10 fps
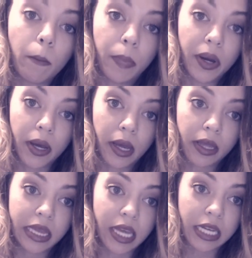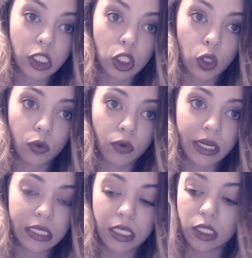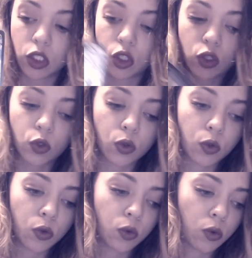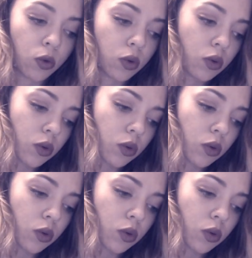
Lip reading: but that's no reason to